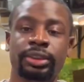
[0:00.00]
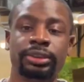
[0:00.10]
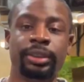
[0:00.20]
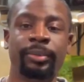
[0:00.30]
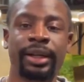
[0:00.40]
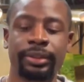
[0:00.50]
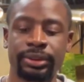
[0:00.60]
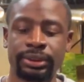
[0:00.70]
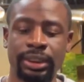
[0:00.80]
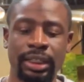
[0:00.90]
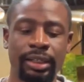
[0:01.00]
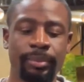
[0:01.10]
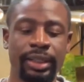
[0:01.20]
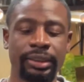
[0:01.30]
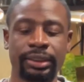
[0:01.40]
somebody was talking
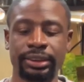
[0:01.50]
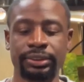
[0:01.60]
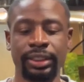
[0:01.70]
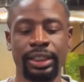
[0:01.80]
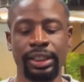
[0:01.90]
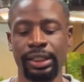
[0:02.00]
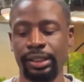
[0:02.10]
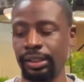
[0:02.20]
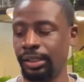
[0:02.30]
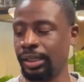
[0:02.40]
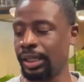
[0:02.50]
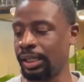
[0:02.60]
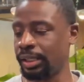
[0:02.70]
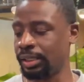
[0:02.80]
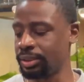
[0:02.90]
about this right here,
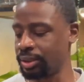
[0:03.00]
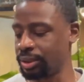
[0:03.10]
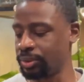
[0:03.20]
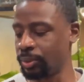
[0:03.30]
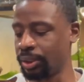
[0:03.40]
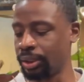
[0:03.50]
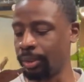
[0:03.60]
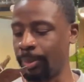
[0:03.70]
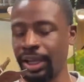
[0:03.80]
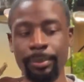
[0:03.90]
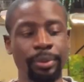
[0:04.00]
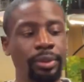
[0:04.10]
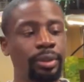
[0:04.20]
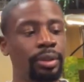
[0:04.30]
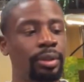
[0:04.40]
and this is what, the
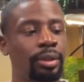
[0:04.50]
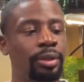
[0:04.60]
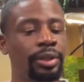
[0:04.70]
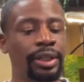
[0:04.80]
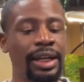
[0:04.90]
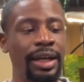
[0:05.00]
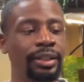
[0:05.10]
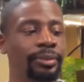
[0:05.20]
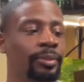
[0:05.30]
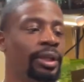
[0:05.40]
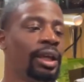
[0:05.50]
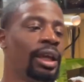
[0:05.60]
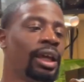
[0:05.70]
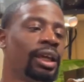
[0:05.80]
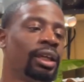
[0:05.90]
Piper Orinata.
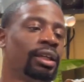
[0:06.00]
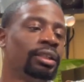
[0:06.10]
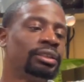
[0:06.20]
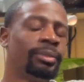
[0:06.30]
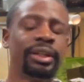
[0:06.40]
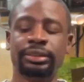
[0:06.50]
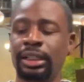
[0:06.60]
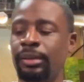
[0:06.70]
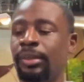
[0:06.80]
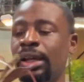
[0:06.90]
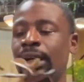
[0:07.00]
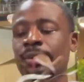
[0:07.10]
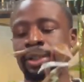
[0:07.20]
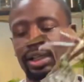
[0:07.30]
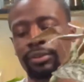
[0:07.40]
And somebody was like, man, I would
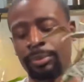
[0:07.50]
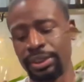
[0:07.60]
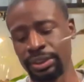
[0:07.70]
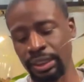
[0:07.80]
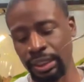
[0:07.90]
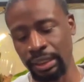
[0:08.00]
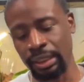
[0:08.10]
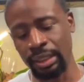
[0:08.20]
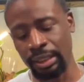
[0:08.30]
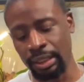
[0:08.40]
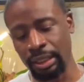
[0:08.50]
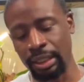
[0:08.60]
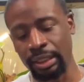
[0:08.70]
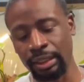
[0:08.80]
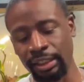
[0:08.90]
love a piece of that.
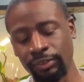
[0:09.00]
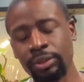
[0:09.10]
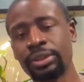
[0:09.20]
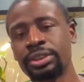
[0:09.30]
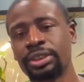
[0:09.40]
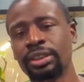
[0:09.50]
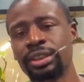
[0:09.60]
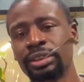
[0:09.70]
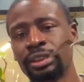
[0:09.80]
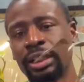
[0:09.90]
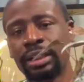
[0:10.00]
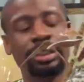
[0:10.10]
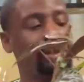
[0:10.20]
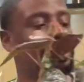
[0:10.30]
Like, if you're serious, like,